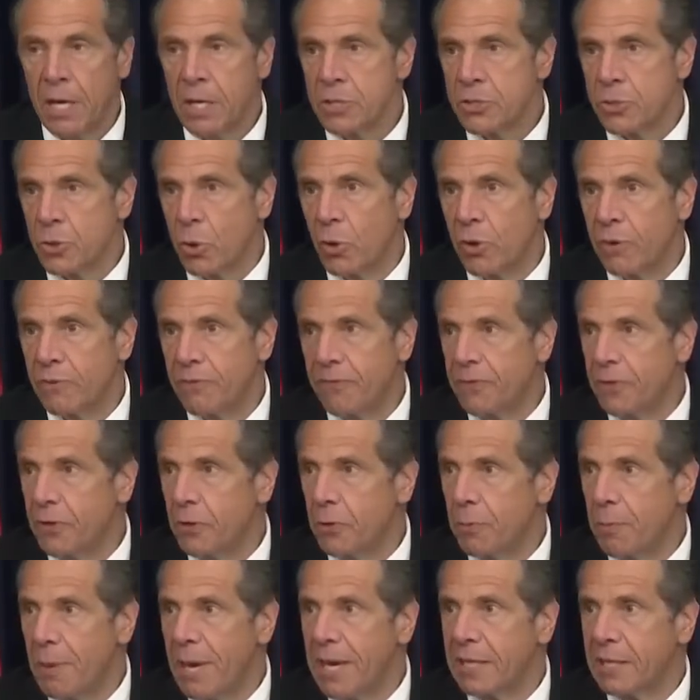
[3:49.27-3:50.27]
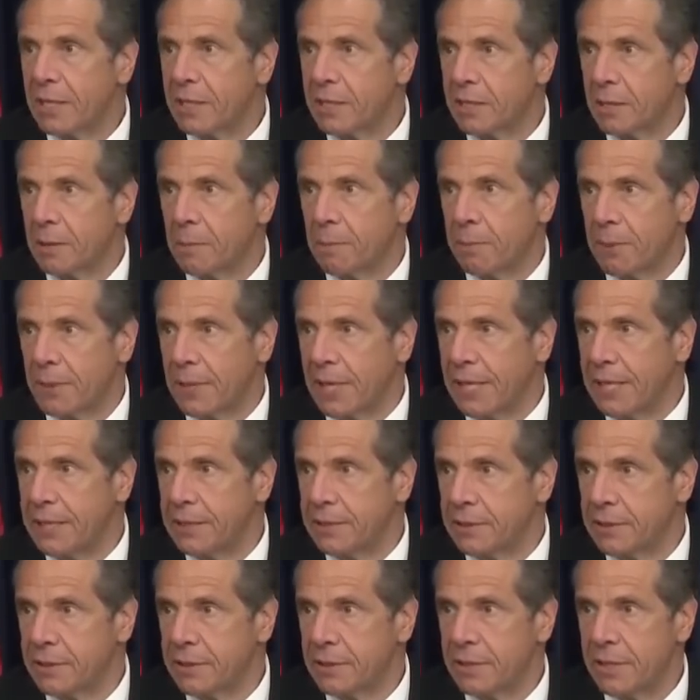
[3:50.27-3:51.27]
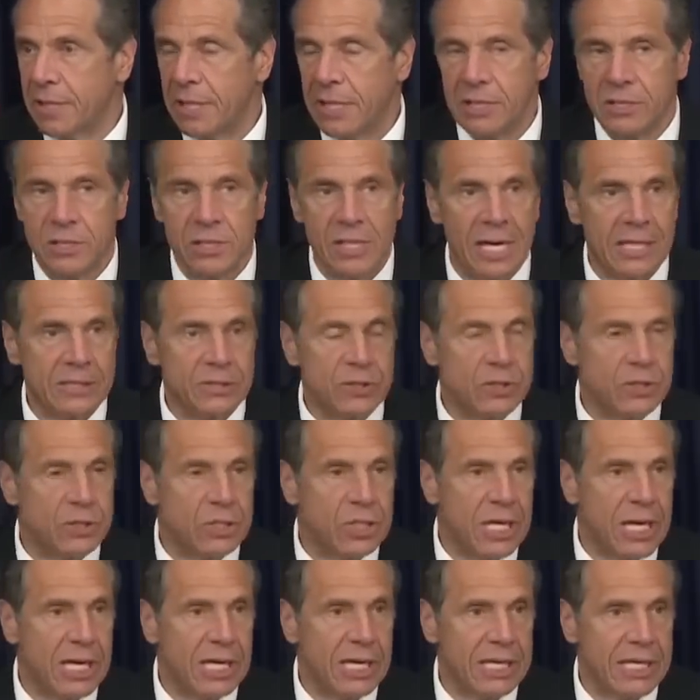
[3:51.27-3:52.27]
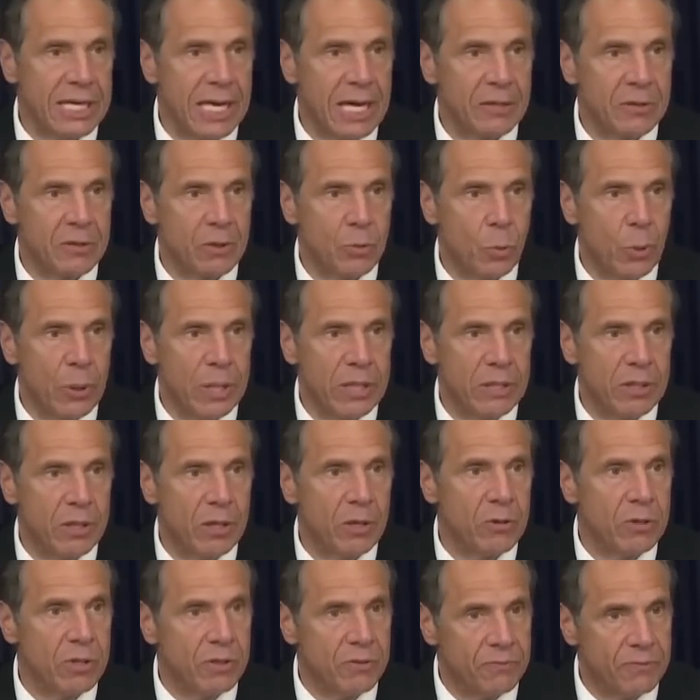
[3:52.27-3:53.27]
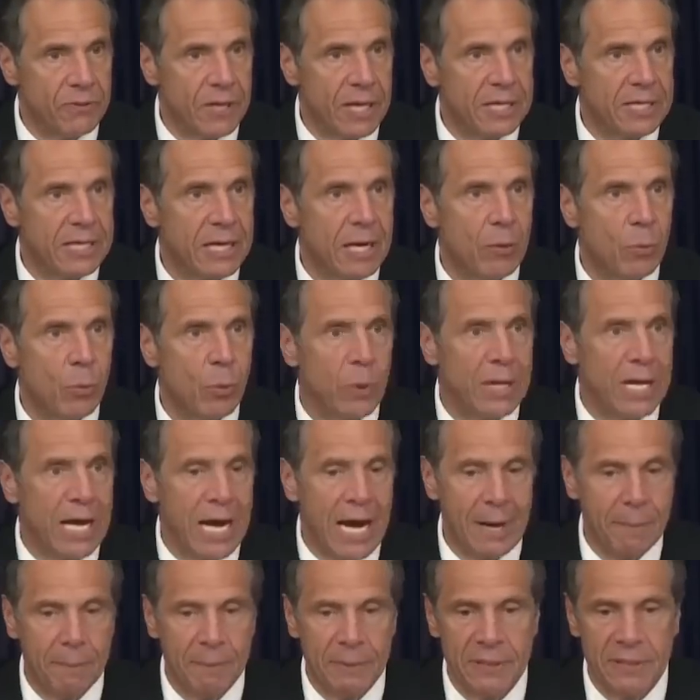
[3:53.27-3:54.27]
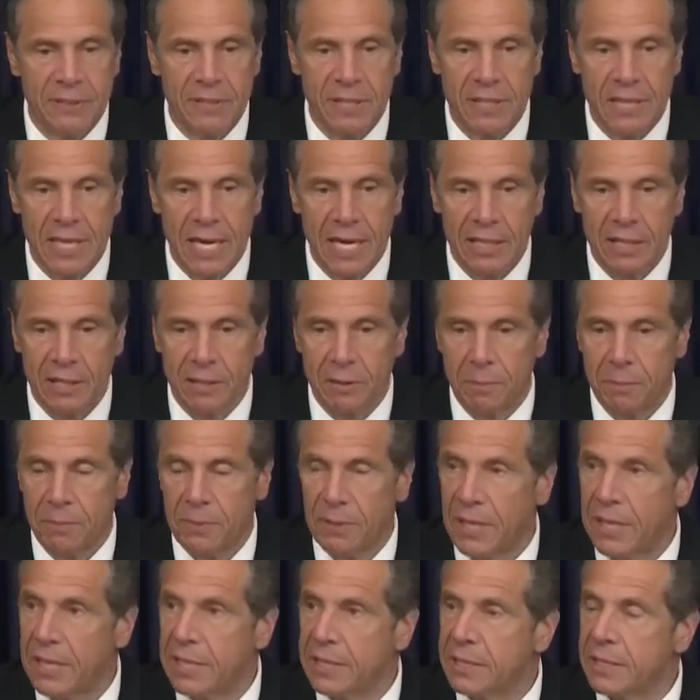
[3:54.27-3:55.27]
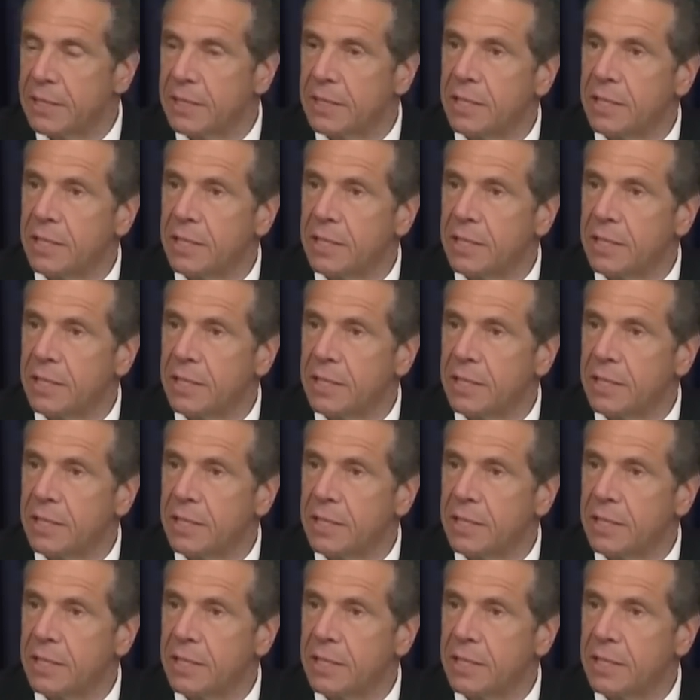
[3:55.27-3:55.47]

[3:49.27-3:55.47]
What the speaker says: So if you make a complaint, it's not just yelling out the window. You find out what happened to that complaint.